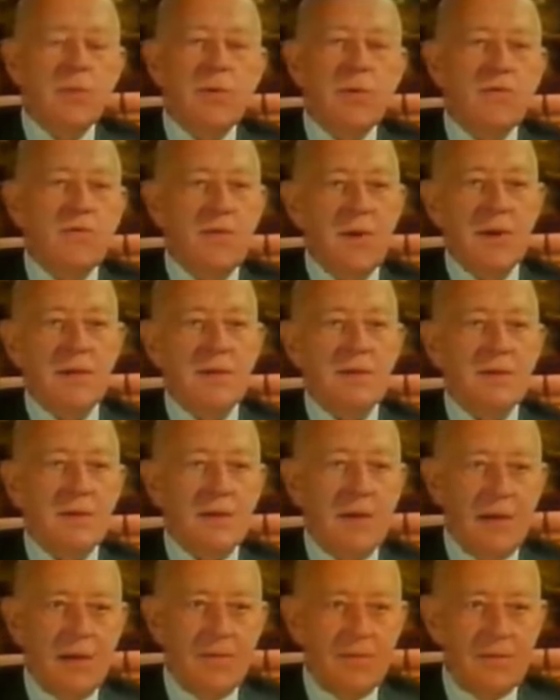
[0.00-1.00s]
For not being
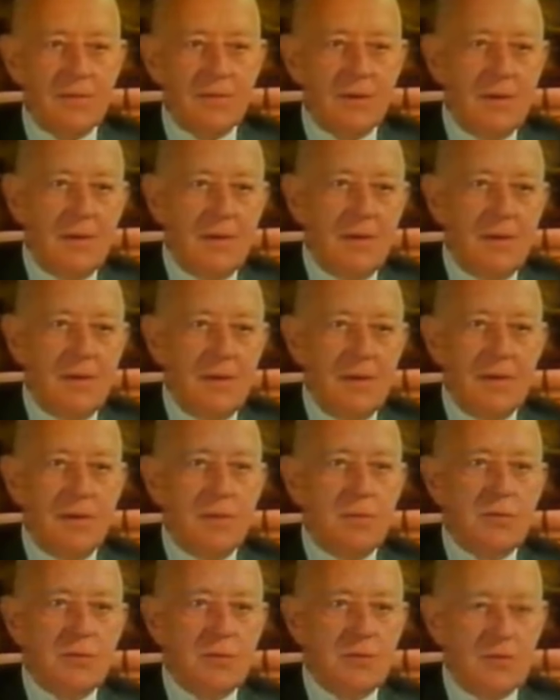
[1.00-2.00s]
fast enough. Yeah.
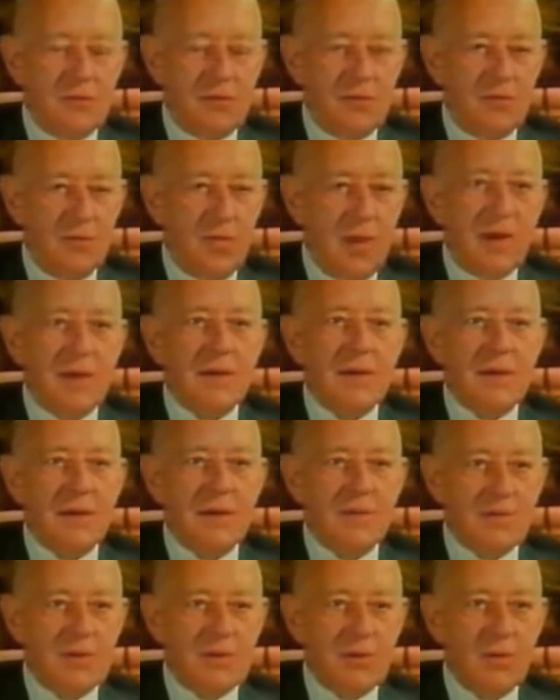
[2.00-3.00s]
Hmm. He was a sort of
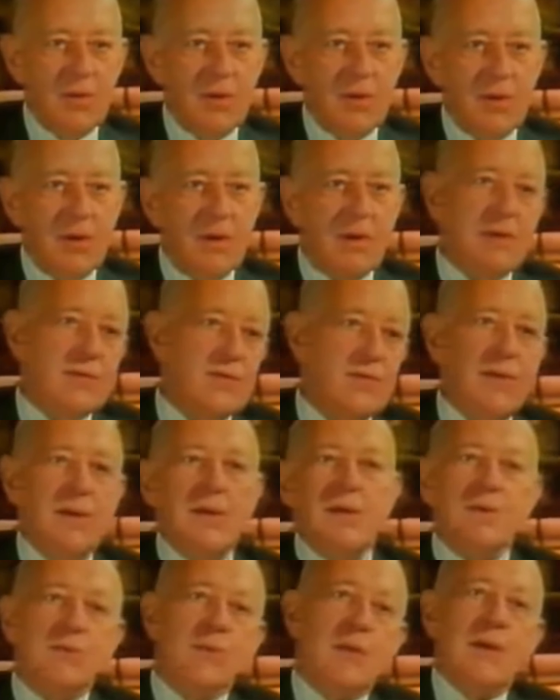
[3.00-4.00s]
mania for speed. His
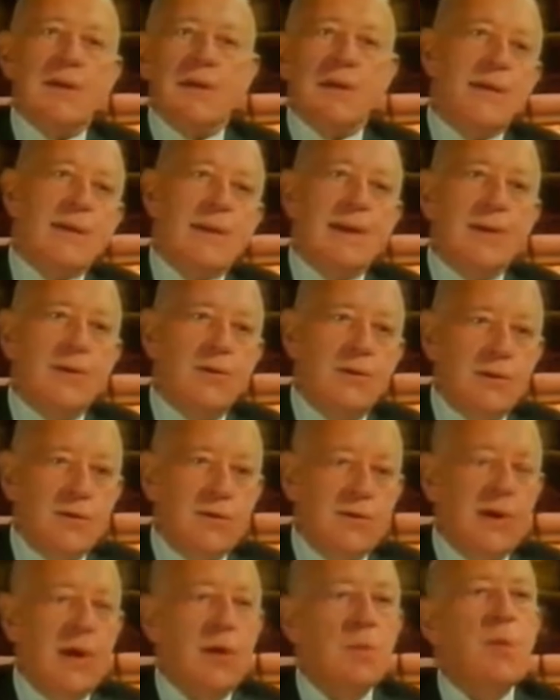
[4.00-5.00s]
fingers were clicking all
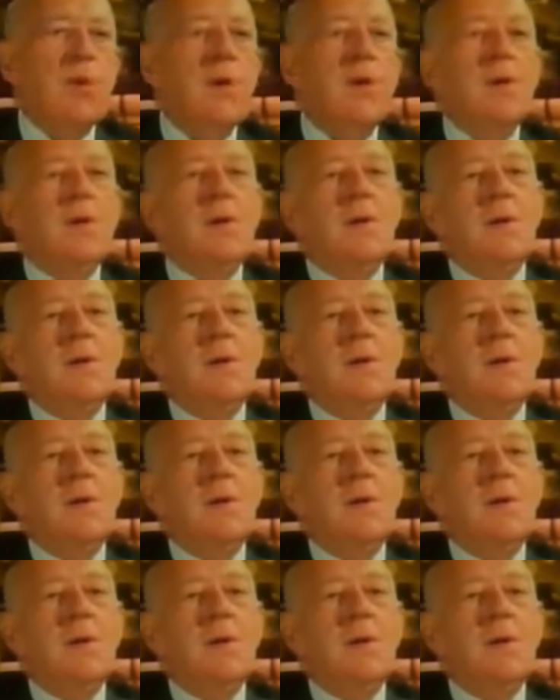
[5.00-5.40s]
the time.